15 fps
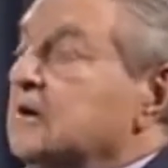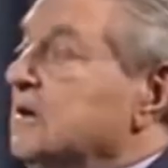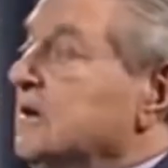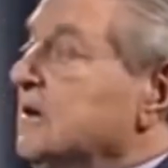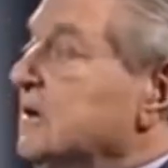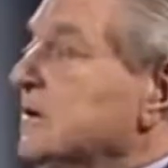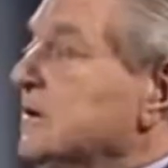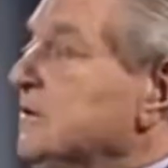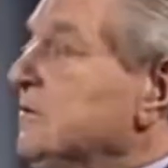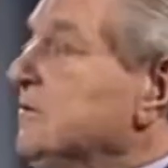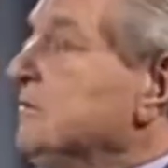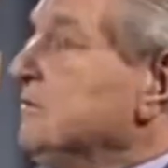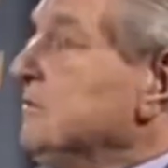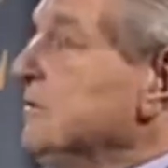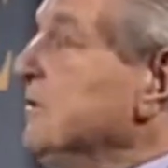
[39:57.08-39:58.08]

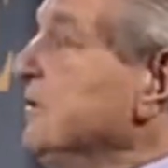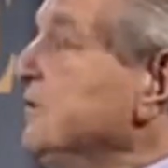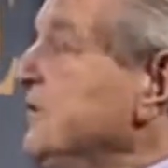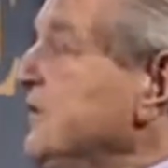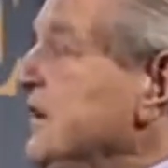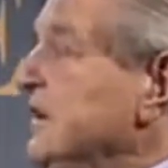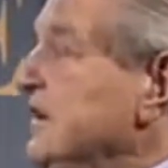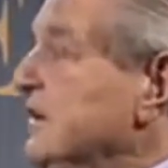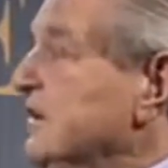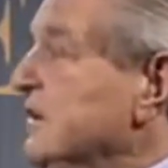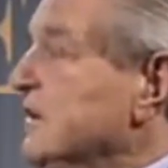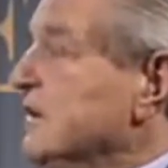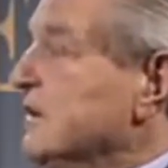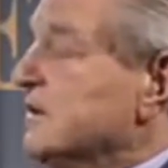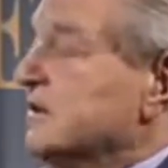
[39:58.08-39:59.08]
You have
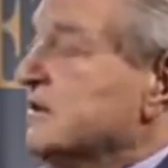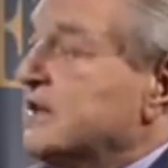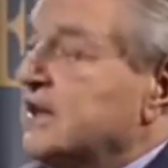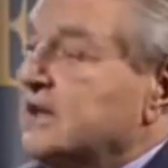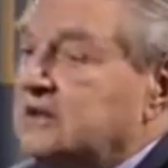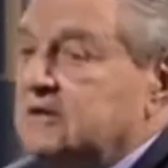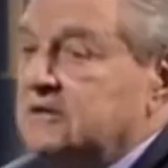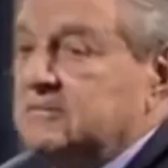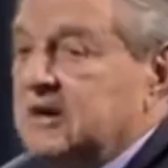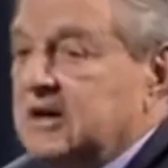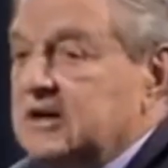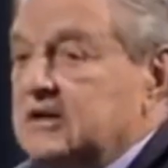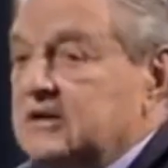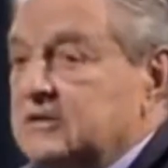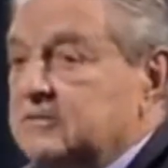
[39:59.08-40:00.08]
seen that my
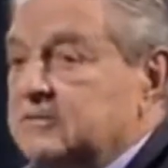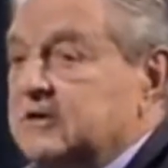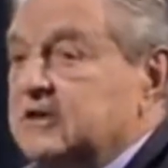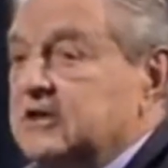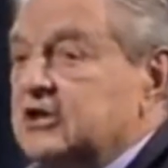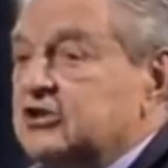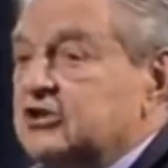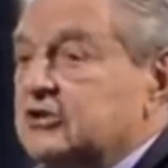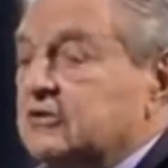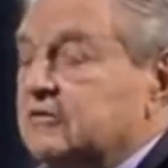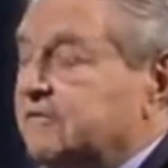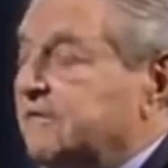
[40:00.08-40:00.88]
interpretation of